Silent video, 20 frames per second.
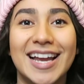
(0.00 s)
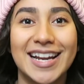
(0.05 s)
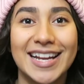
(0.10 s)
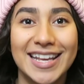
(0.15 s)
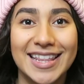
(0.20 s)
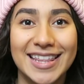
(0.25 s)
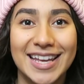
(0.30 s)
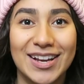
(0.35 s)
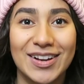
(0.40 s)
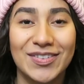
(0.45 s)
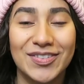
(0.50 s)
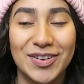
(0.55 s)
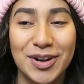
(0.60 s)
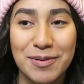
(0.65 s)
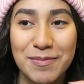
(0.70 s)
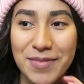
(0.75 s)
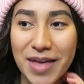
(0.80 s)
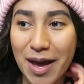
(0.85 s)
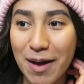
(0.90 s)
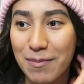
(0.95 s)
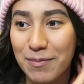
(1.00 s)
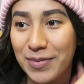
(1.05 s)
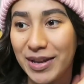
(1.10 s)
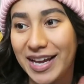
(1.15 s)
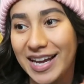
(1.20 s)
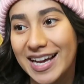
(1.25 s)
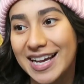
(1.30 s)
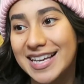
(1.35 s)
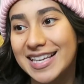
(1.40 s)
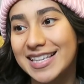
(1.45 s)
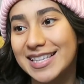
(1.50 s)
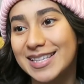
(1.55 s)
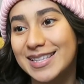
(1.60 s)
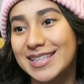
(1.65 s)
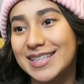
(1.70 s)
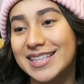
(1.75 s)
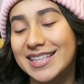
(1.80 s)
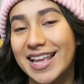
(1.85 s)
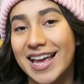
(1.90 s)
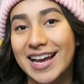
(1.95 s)
anything from them because,
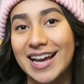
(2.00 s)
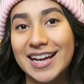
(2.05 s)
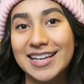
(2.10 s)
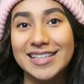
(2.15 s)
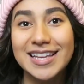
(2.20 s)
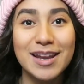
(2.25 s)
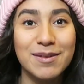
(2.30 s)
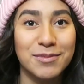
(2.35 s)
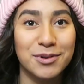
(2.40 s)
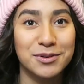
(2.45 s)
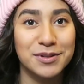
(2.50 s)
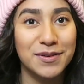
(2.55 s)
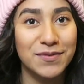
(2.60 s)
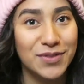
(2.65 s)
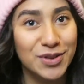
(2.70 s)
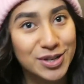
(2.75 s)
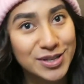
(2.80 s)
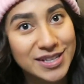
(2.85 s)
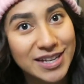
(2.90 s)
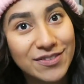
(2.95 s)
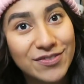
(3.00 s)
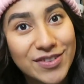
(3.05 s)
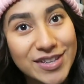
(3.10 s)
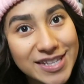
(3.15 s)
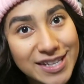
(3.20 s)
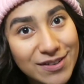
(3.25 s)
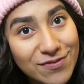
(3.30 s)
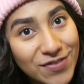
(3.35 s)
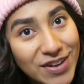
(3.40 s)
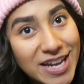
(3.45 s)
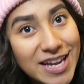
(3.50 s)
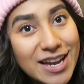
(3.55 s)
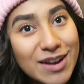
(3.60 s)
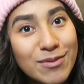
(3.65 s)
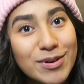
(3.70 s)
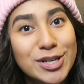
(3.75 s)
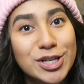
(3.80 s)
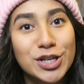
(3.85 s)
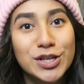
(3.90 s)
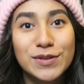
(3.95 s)
like I said, most of their stuff isn't
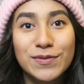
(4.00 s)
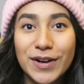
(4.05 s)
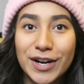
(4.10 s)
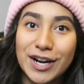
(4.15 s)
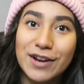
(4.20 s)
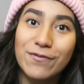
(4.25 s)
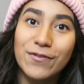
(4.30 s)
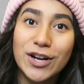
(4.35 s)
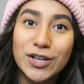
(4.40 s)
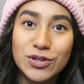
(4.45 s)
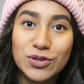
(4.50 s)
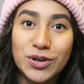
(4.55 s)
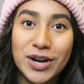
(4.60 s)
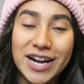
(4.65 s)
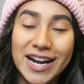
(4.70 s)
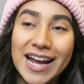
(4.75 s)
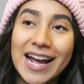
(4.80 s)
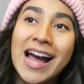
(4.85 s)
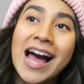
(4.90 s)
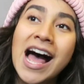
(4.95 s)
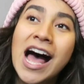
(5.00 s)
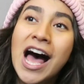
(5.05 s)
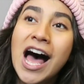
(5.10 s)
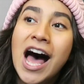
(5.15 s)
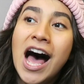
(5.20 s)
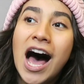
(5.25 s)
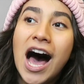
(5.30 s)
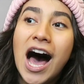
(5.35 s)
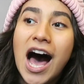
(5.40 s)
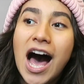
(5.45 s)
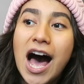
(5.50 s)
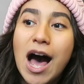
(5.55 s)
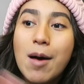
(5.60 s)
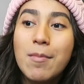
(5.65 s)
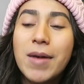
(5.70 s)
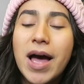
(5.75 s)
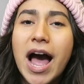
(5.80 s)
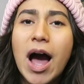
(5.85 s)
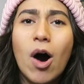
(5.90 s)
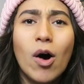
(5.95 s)
vegan, which is very frustrating.
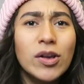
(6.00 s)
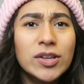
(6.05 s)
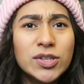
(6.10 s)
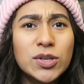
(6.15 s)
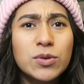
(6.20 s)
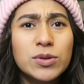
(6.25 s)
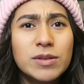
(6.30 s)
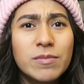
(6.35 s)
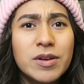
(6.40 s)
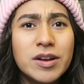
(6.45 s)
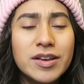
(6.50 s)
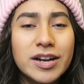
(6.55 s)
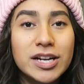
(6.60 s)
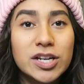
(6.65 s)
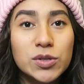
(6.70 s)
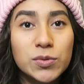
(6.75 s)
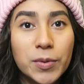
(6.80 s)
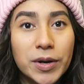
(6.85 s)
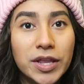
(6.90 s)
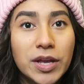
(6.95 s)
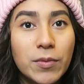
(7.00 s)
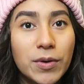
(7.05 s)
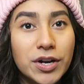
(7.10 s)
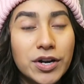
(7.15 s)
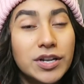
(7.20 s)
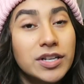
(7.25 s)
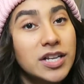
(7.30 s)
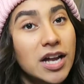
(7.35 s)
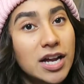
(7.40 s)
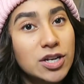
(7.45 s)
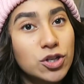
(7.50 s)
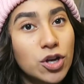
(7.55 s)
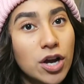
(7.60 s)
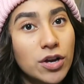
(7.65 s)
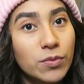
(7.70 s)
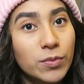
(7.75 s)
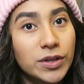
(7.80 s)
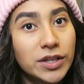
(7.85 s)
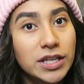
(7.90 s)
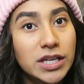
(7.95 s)
Also, something that I just really wanted to touch
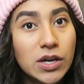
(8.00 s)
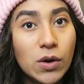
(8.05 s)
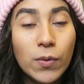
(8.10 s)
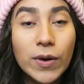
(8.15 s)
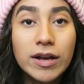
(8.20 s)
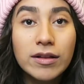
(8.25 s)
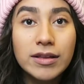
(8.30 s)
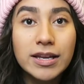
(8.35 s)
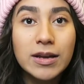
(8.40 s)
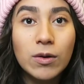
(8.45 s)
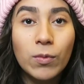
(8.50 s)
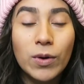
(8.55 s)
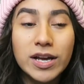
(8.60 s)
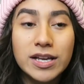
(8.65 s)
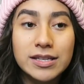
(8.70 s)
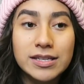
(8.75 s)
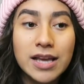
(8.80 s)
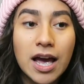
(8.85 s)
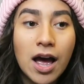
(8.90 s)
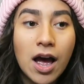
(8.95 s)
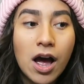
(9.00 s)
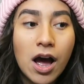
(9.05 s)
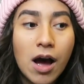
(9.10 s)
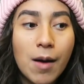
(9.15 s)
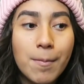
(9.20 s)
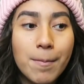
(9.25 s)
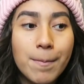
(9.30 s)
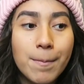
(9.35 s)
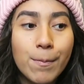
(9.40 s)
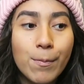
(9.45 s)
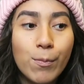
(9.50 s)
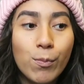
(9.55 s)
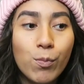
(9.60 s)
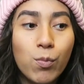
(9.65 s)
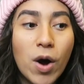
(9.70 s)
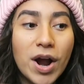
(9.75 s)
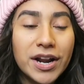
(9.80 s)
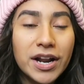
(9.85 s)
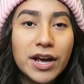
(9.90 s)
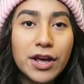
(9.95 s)
on really quickly was
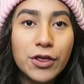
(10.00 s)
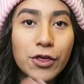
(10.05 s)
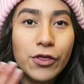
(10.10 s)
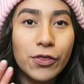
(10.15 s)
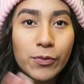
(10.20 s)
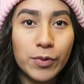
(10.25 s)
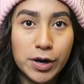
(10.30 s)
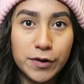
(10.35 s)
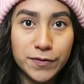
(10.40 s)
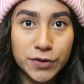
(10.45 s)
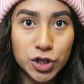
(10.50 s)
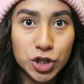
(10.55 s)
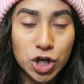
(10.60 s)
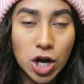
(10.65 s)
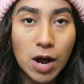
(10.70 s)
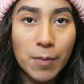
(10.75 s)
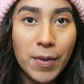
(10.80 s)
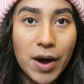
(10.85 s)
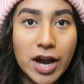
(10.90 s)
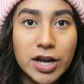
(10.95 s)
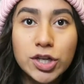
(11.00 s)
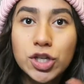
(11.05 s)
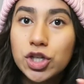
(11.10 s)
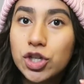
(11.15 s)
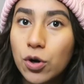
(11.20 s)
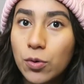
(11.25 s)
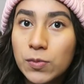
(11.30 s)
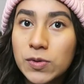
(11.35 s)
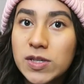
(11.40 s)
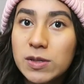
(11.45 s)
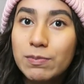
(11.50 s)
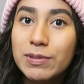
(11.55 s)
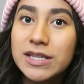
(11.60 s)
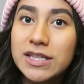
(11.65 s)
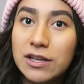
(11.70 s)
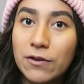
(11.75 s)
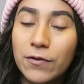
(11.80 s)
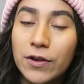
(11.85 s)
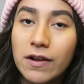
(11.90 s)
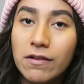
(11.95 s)
when I thrift shop, I don't
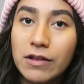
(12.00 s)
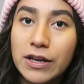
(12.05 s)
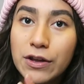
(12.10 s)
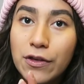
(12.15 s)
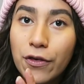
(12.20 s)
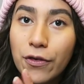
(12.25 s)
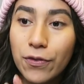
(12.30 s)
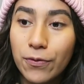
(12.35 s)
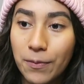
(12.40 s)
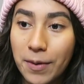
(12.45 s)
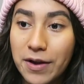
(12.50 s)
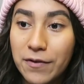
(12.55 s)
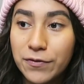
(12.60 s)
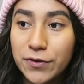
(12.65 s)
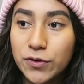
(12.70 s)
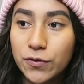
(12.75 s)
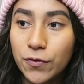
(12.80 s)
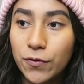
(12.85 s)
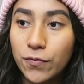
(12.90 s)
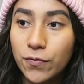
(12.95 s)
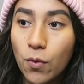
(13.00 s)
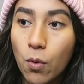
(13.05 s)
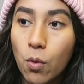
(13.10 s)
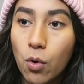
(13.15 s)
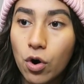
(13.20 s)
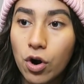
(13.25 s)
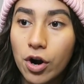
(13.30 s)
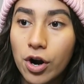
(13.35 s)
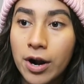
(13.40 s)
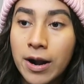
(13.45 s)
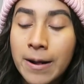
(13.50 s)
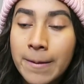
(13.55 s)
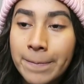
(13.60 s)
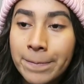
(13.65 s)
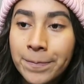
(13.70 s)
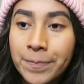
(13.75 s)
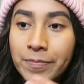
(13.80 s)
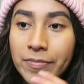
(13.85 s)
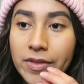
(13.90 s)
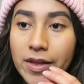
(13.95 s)
specifically thrift for
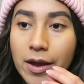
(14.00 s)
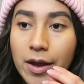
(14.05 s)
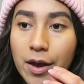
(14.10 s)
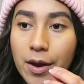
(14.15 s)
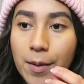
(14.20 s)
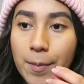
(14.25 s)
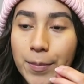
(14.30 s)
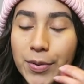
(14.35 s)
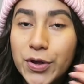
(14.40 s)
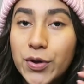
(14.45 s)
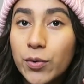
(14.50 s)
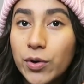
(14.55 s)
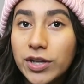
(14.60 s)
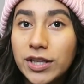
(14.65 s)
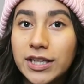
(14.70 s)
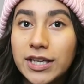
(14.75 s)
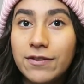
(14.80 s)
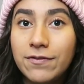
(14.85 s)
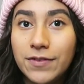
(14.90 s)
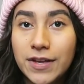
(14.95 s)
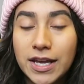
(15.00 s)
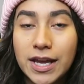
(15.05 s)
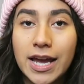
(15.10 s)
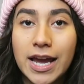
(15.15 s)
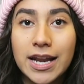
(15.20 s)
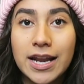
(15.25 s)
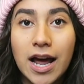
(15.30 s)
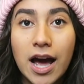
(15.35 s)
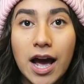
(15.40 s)
purely vegan